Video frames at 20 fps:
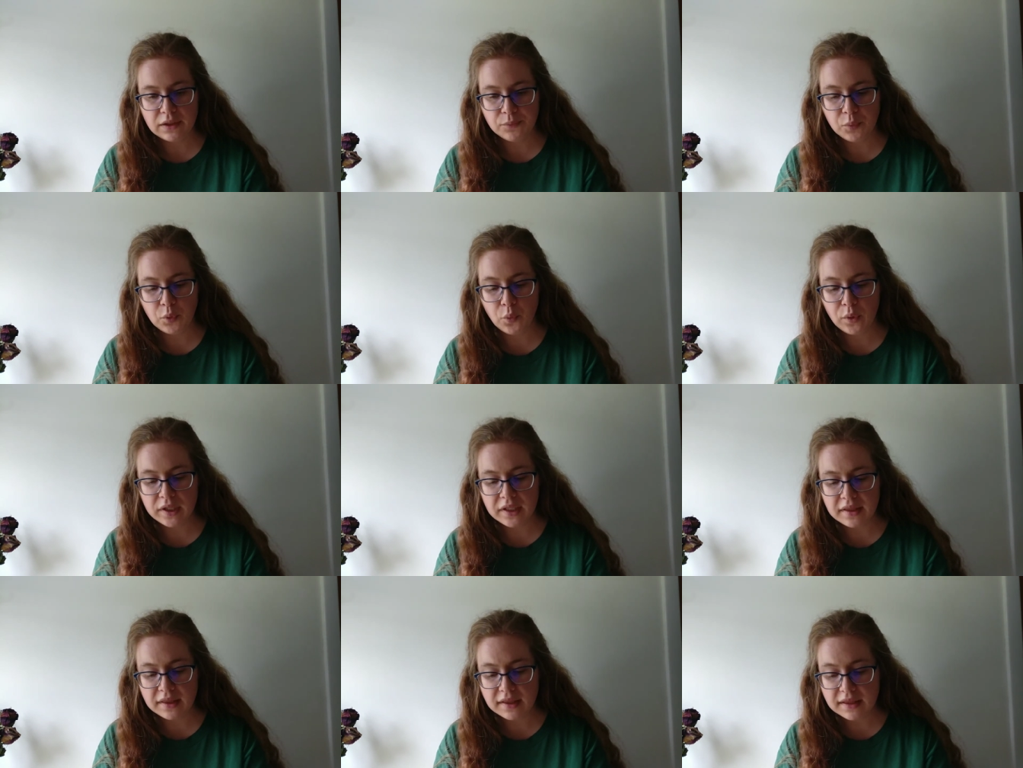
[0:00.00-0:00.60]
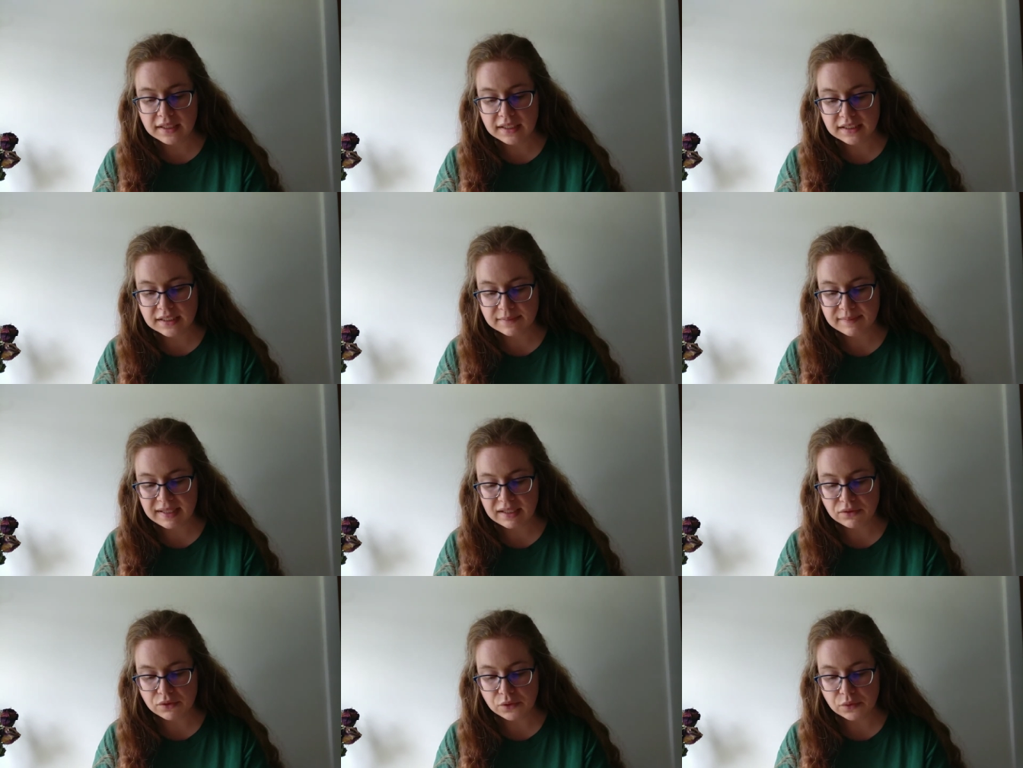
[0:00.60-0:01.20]
But one of the things
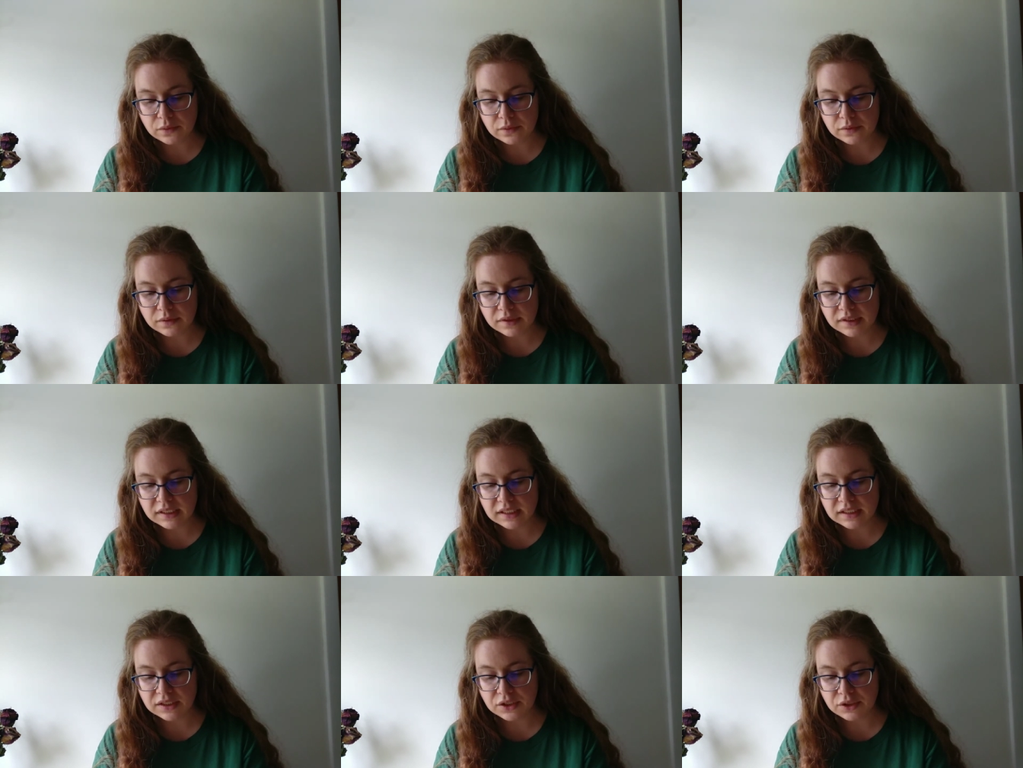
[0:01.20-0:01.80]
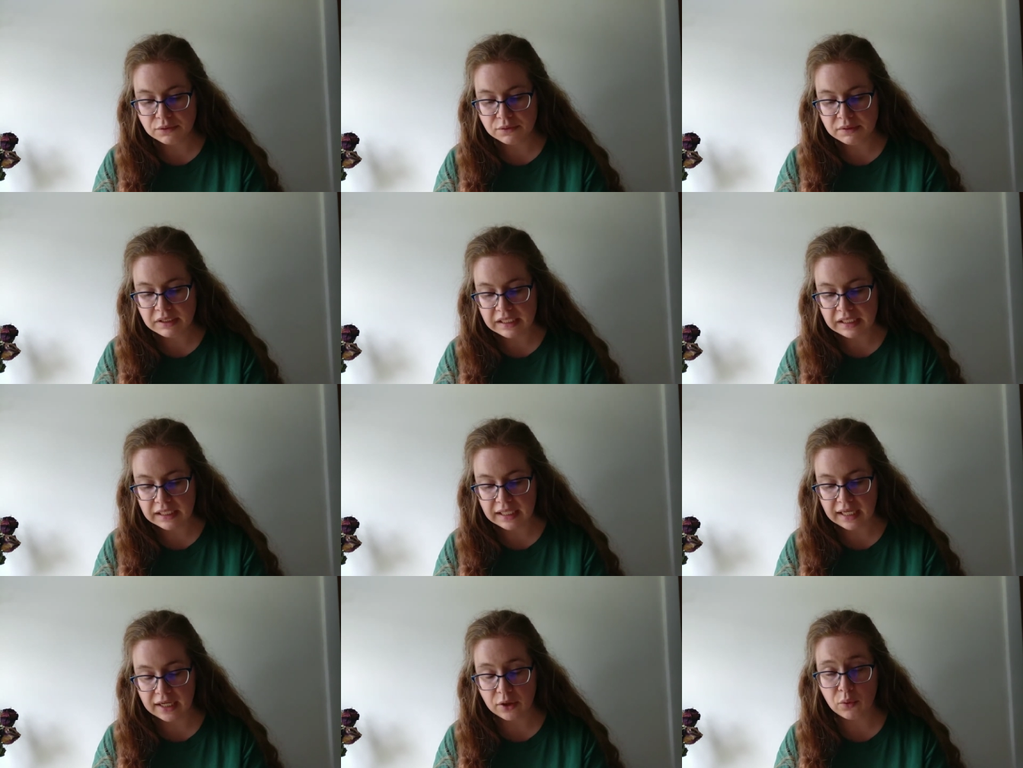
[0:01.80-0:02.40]
about tools is you
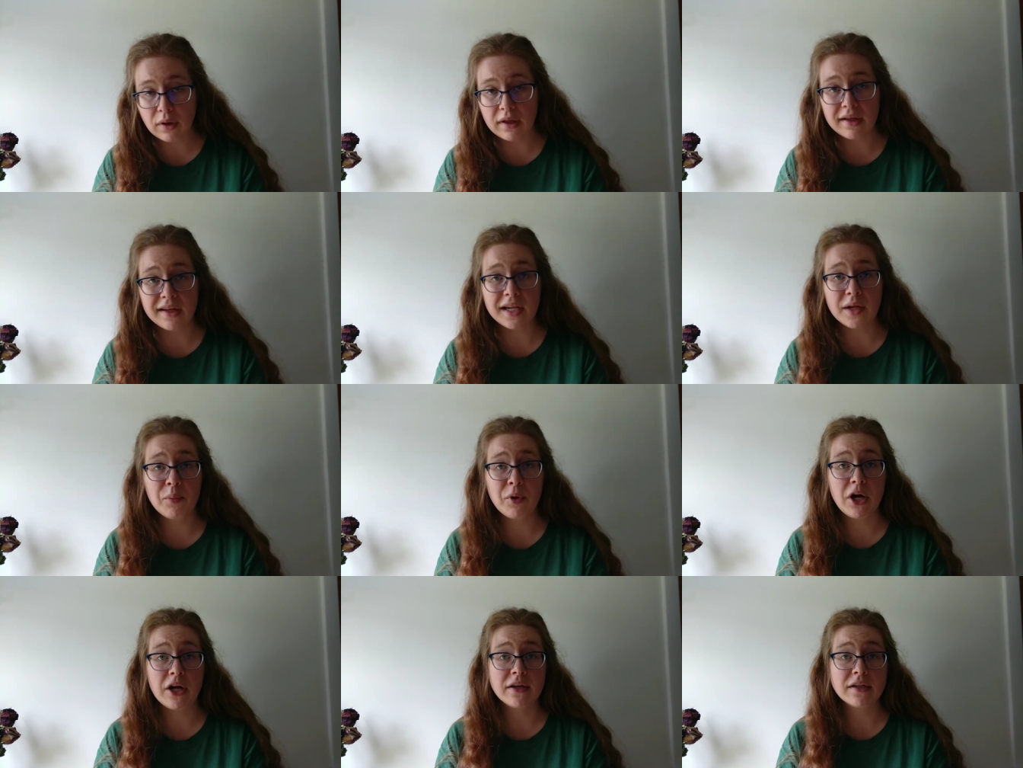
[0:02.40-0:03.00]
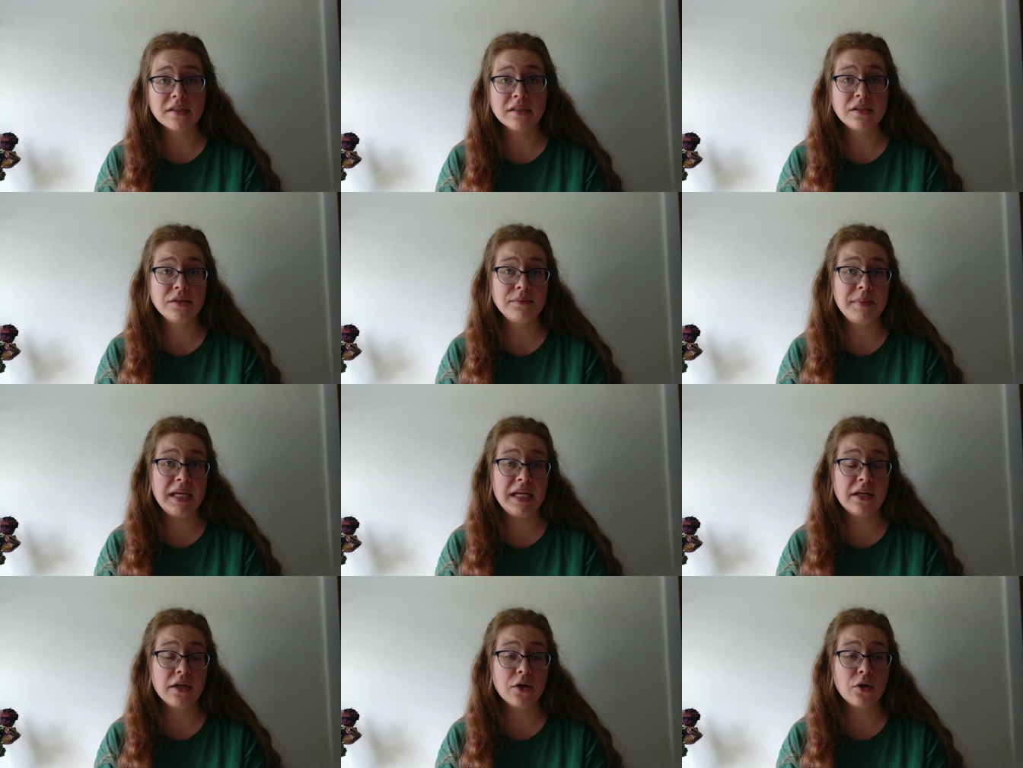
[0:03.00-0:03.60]
need a quality product to
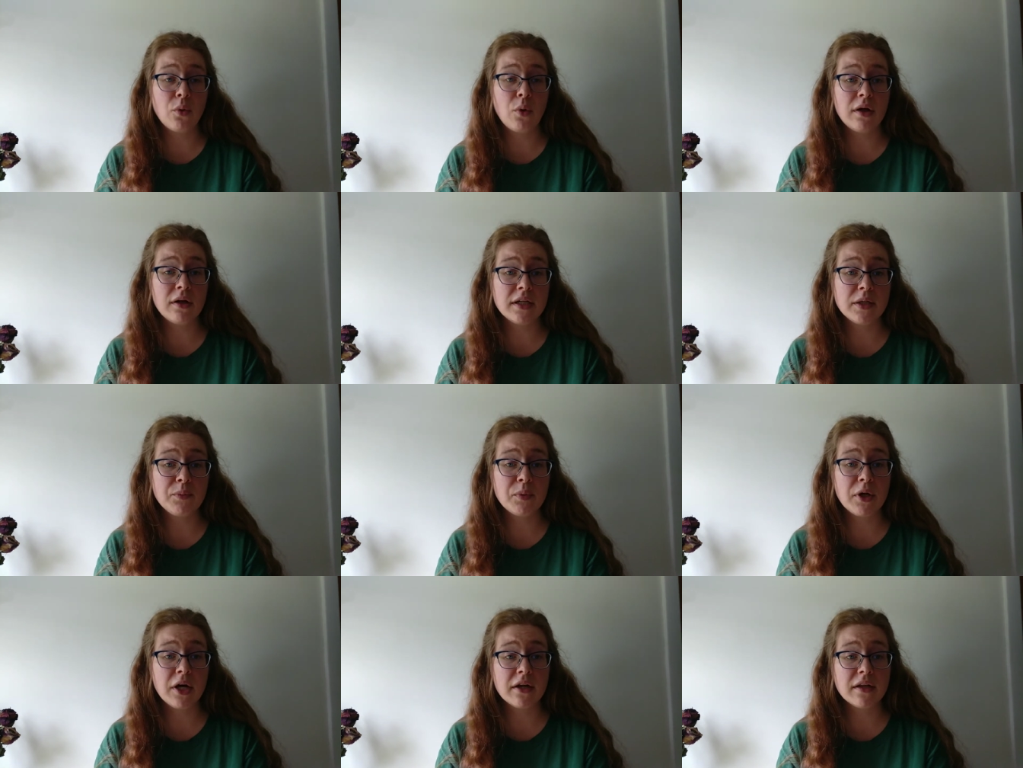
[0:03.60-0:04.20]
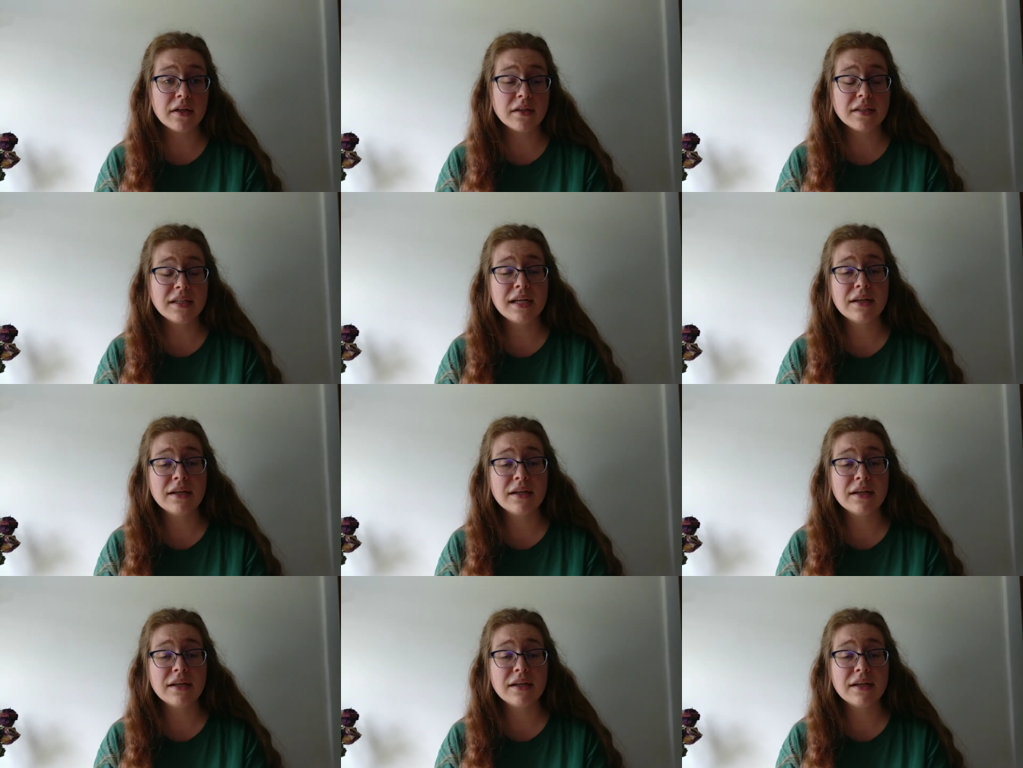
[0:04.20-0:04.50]
make a quality product.